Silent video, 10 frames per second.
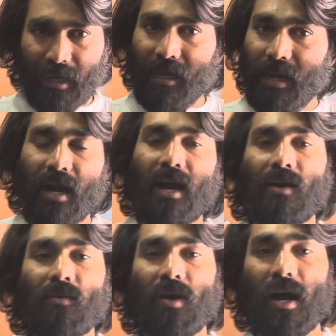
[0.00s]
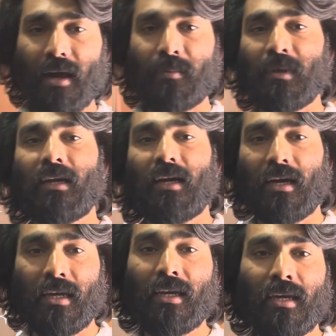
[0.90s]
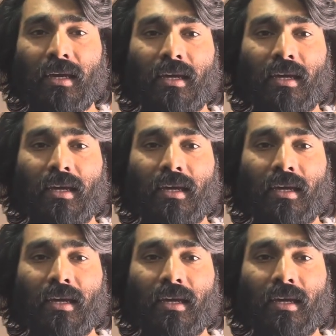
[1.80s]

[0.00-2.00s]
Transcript: and how RBI